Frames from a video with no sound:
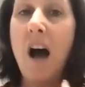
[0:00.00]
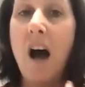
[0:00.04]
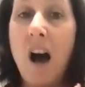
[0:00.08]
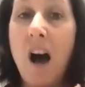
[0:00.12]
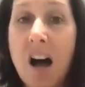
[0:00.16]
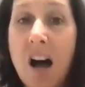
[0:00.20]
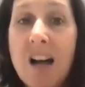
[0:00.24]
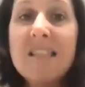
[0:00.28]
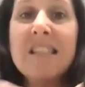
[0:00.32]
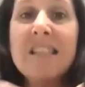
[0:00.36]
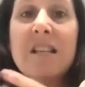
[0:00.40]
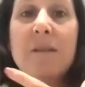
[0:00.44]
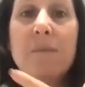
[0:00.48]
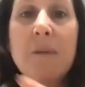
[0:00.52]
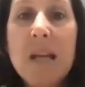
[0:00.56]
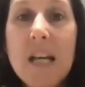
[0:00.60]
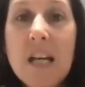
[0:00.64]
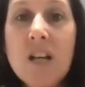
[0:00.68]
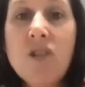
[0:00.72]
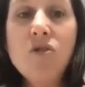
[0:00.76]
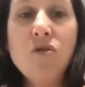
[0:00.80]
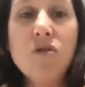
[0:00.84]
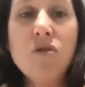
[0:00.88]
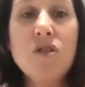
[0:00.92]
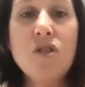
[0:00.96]
Ask to be
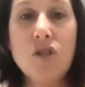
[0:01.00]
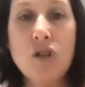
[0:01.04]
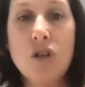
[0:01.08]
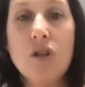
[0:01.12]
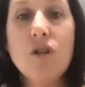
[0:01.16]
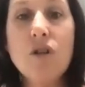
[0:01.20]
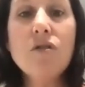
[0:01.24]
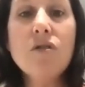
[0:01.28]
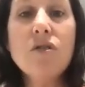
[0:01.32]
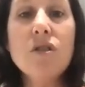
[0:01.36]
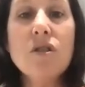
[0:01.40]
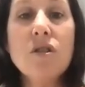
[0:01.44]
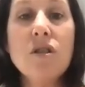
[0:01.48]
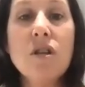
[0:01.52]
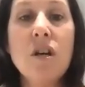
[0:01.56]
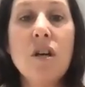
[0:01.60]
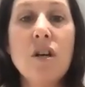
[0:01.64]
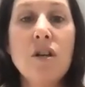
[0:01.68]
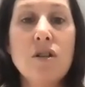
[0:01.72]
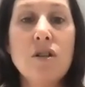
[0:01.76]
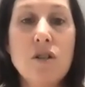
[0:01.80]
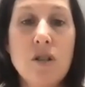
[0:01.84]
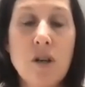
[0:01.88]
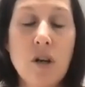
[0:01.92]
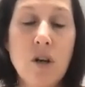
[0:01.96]
introduced
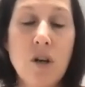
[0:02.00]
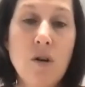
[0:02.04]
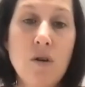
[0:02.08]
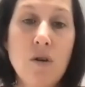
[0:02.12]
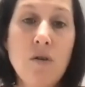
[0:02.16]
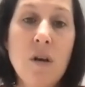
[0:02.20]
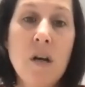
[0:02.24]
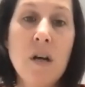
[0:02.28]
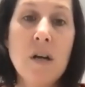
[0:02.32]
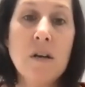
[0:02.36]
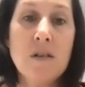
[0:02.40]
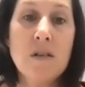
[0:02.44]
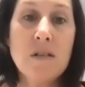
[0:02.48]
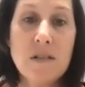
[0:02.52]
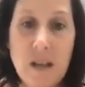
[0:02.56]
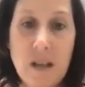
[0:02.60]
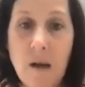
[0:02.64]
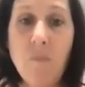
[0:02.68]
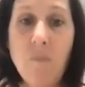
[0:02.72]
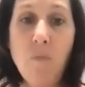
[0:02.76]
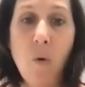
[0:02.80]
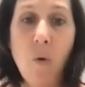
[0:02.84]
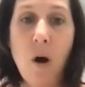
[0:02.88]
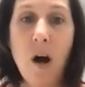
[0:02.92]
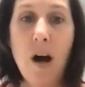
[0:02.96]
to
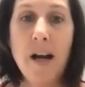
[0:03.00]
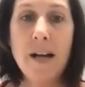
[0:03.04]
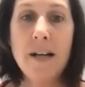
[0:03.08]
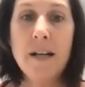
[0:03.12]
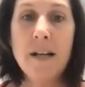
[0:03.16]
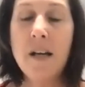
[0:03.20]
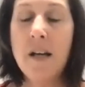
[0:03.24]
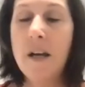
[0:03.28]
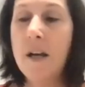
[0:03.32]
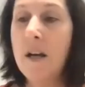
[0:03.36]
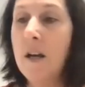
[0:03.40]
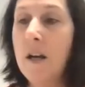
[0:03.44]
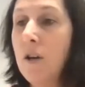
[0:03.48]
someone